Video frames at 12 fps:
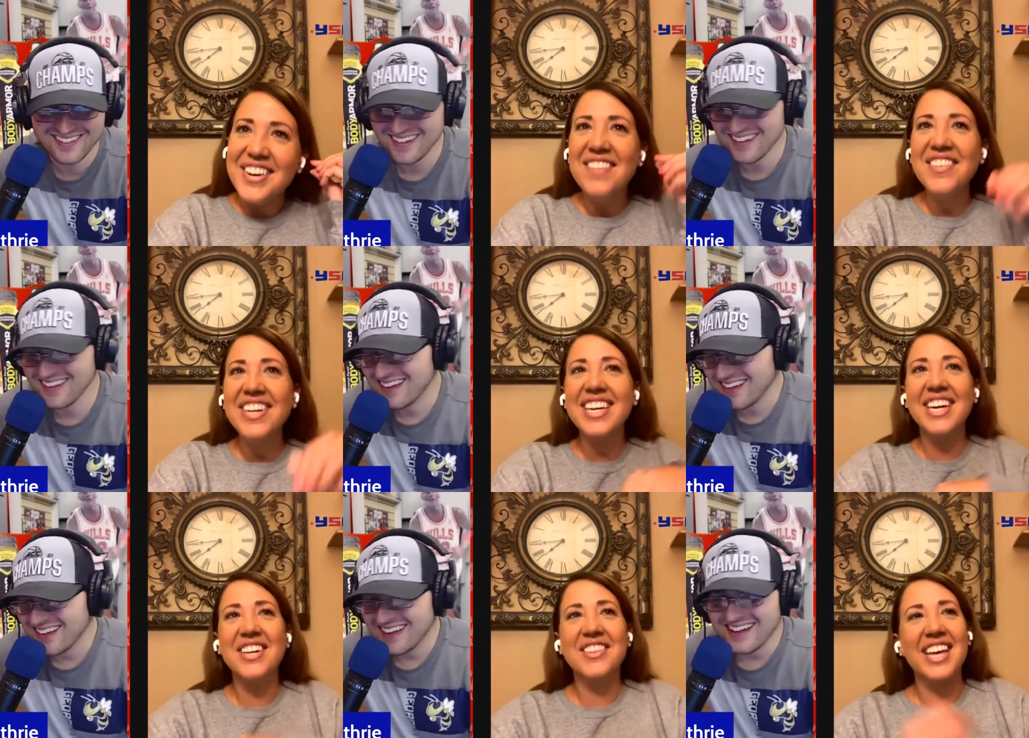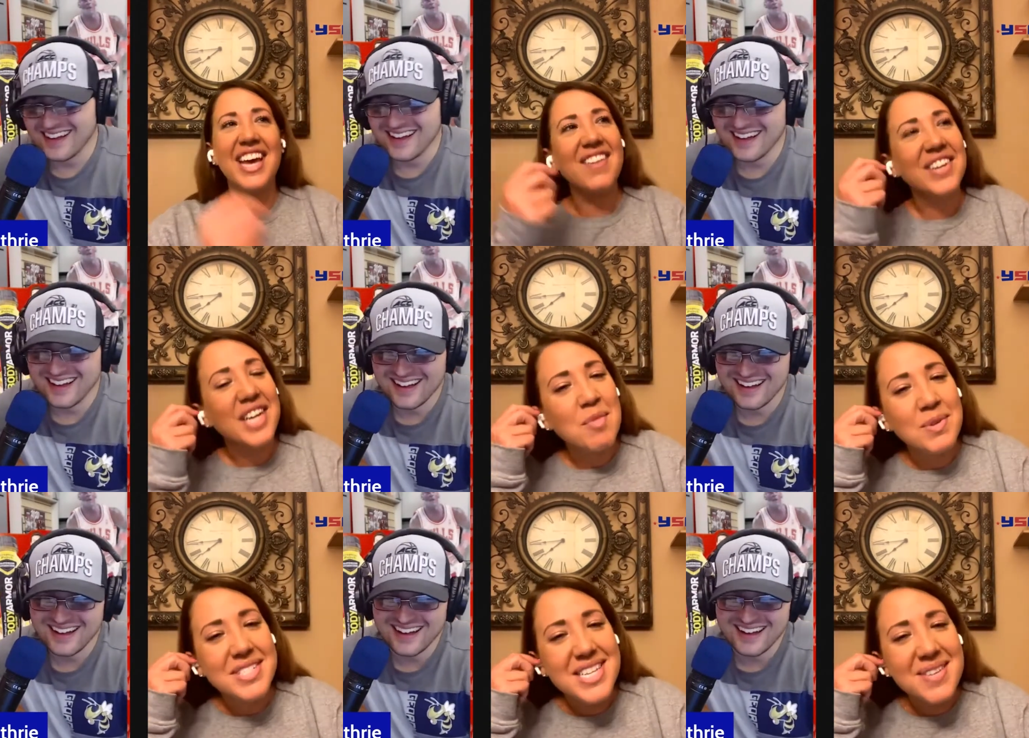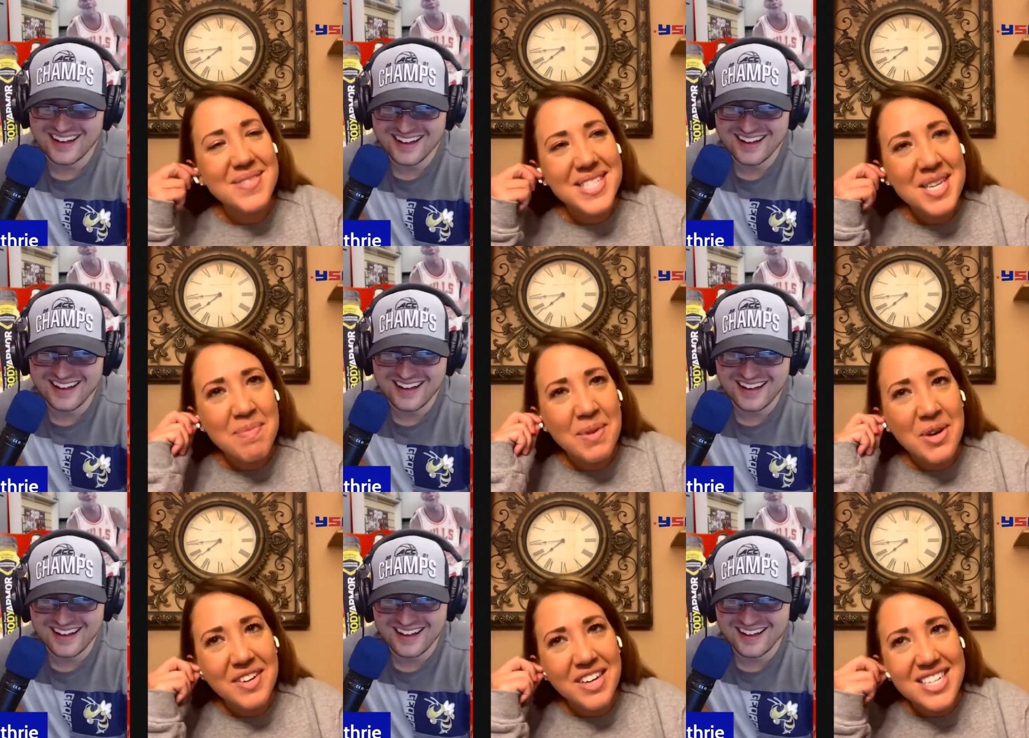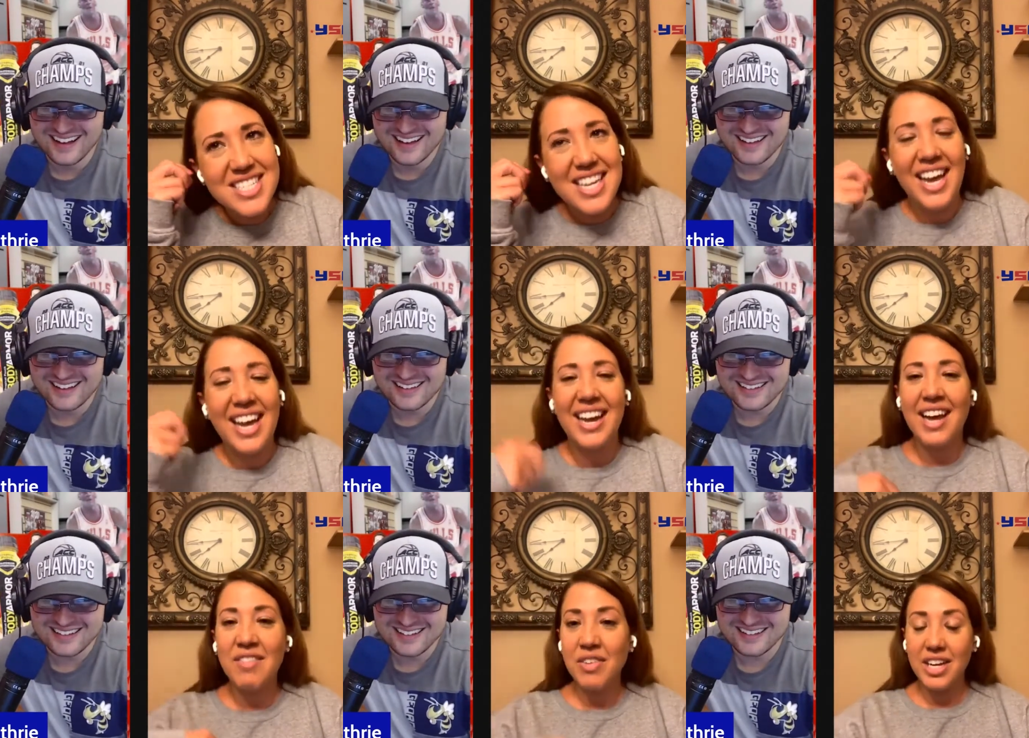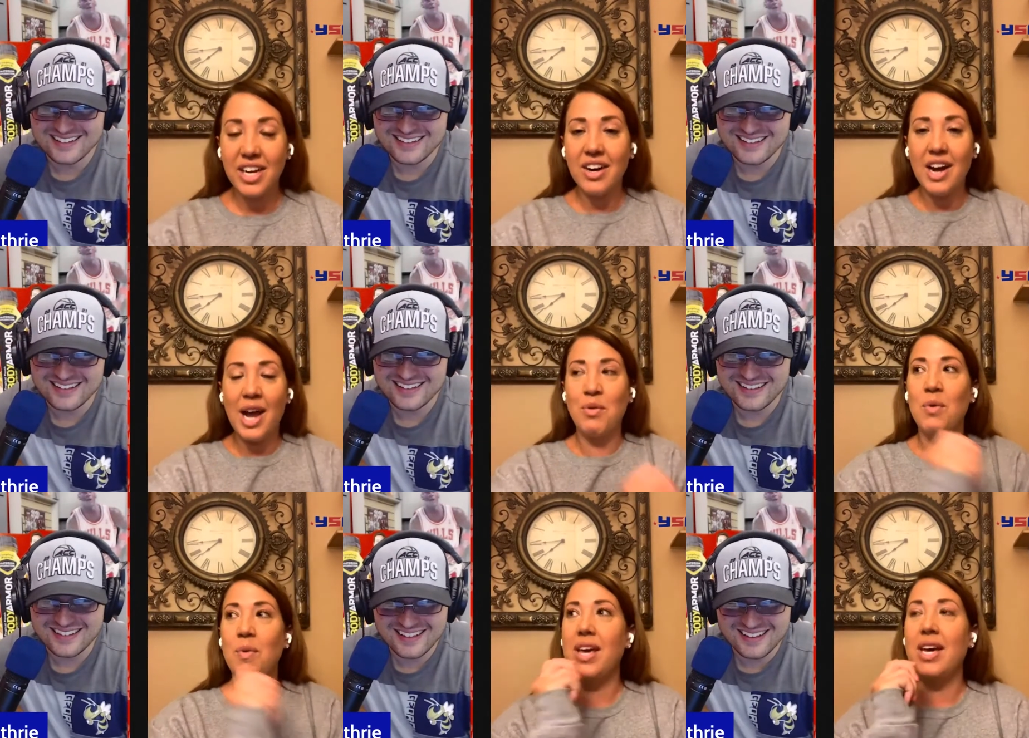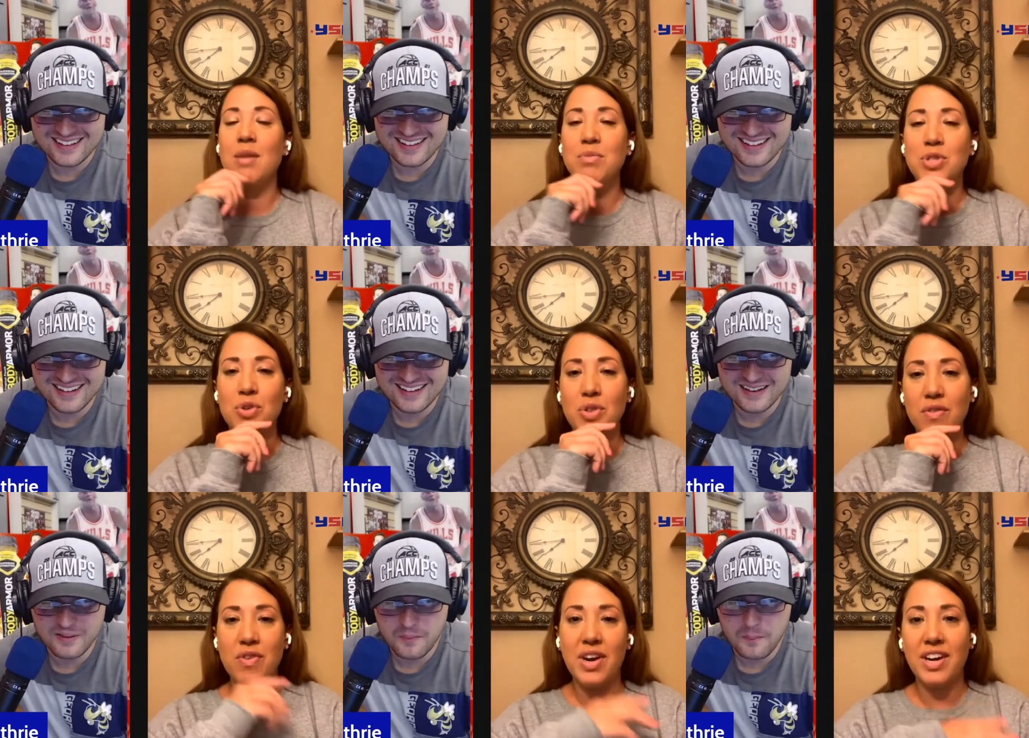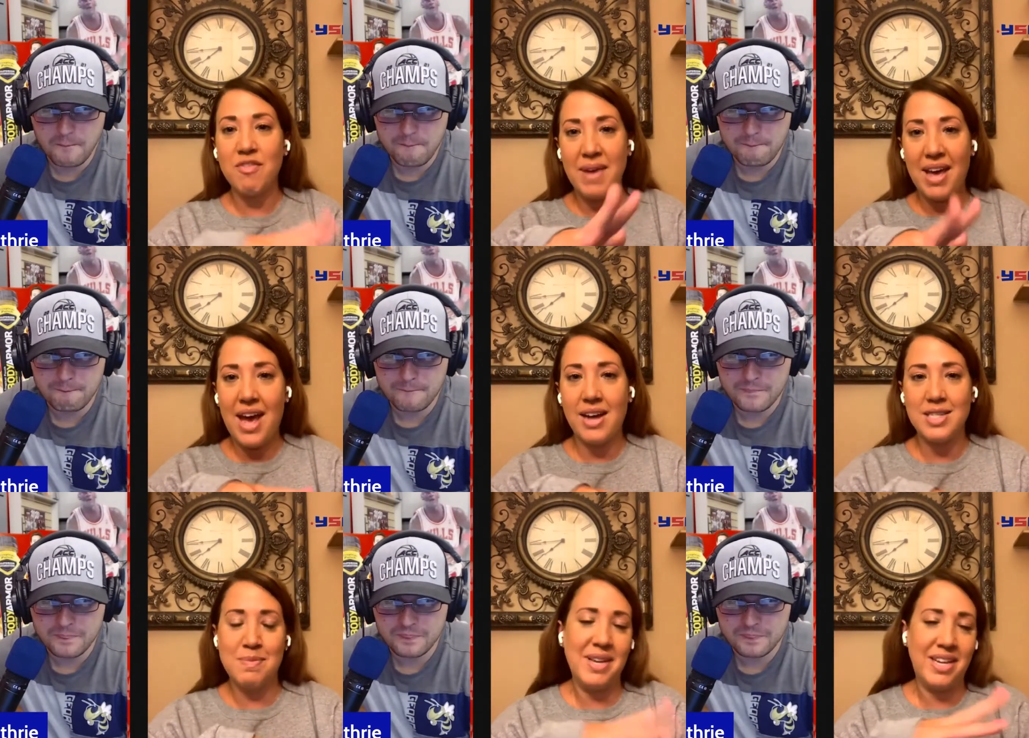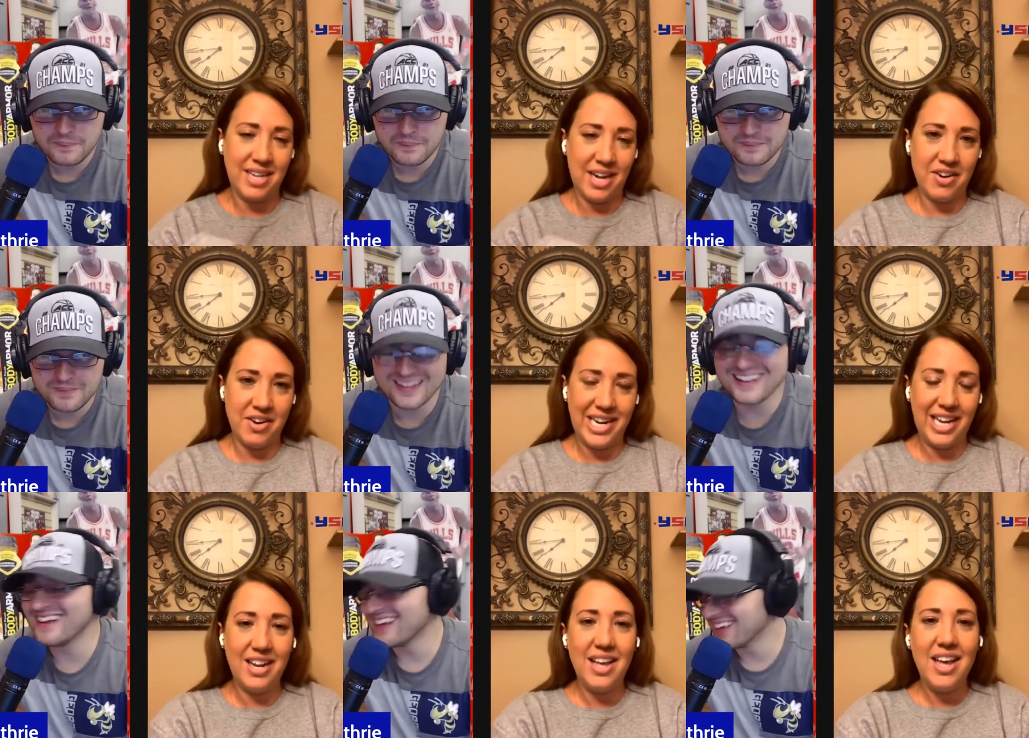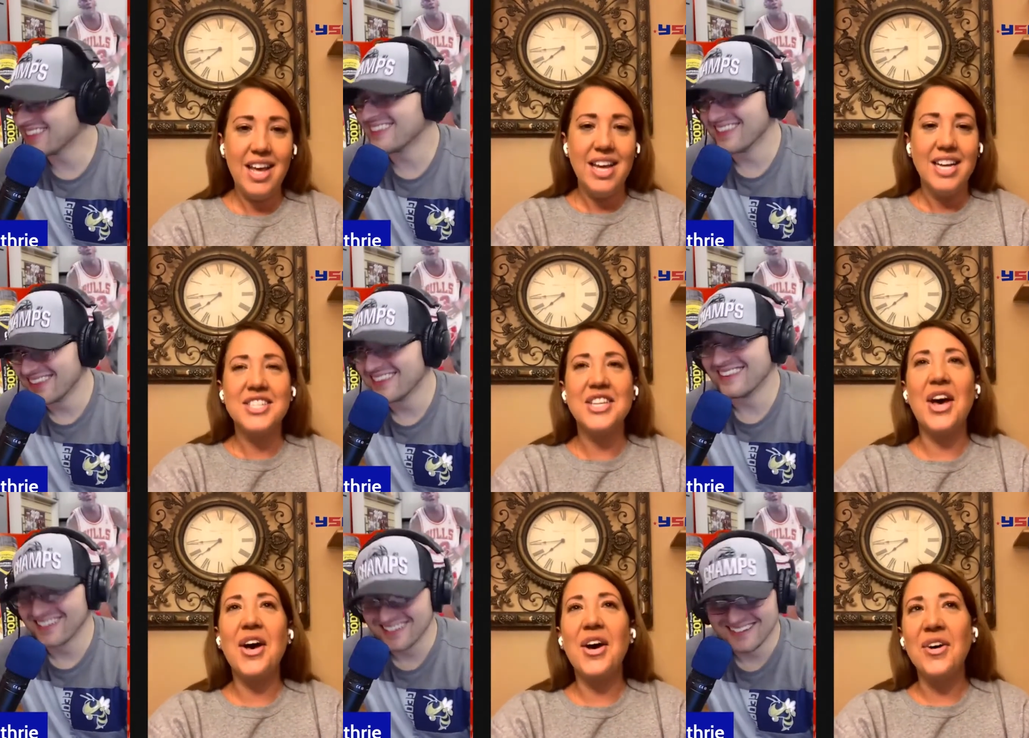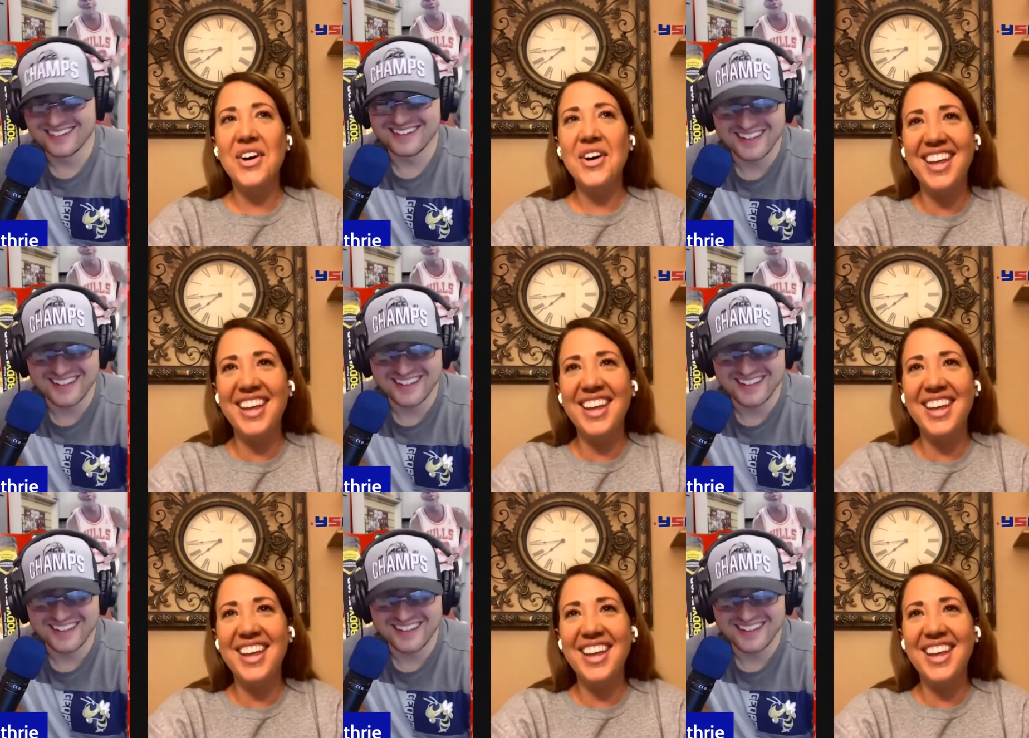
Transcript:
Speaker 1: so every year they have a couple team sleepovers, and every year I will wake up to the front of my house being decorated. So